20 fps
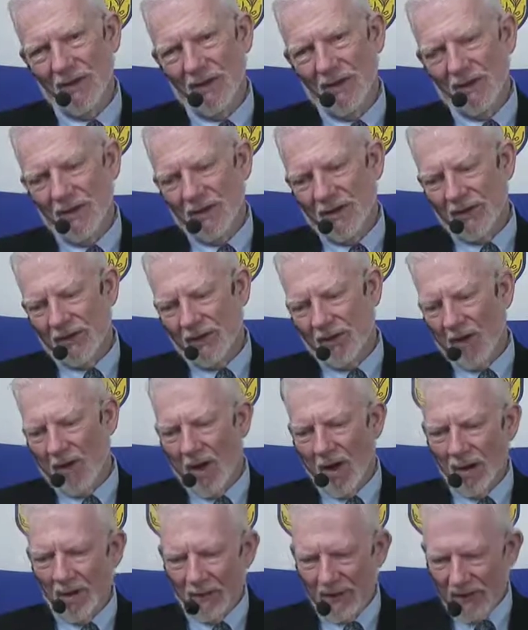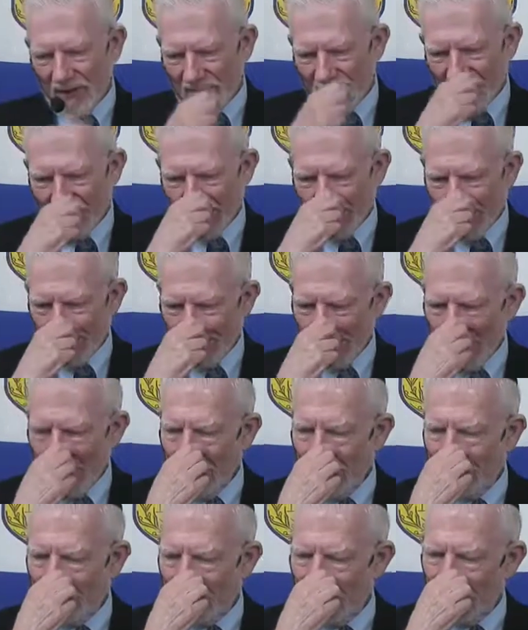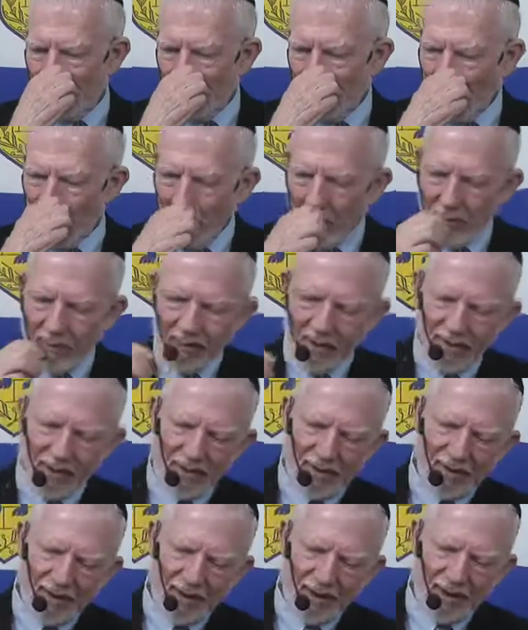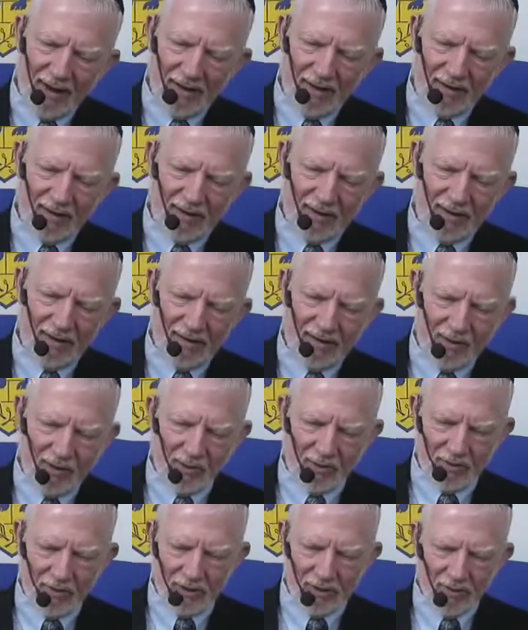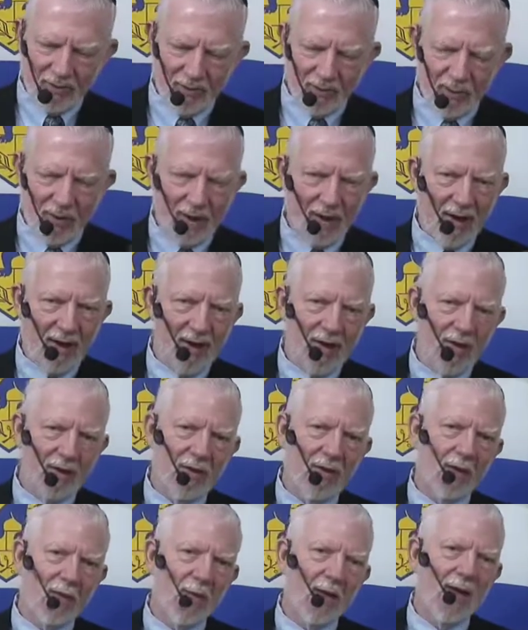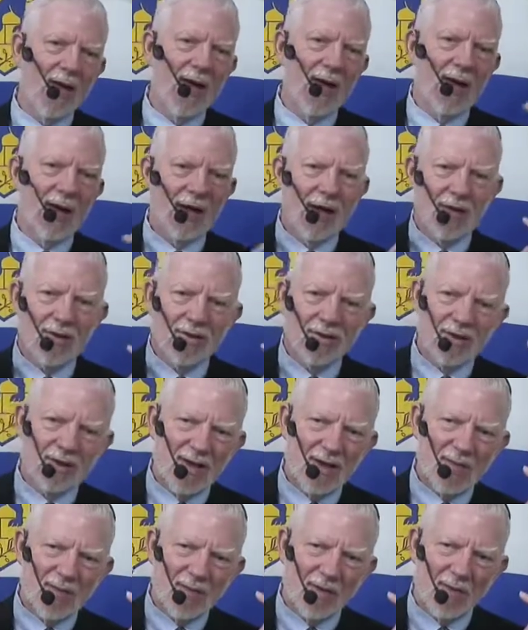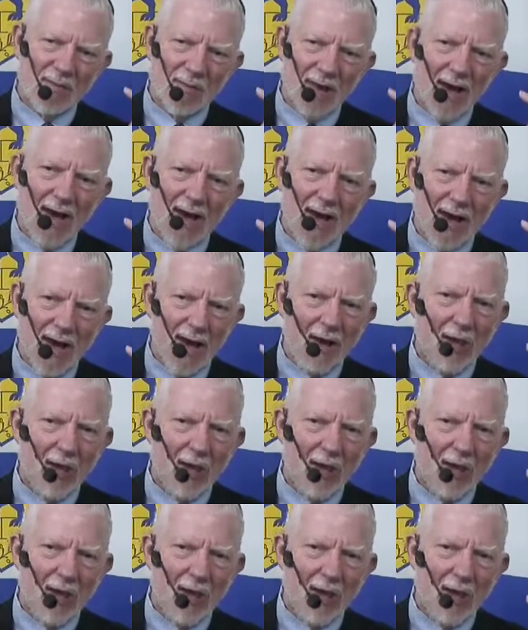So all of these things seem so interconnected and so interrelated that we can't conceive in our mind how it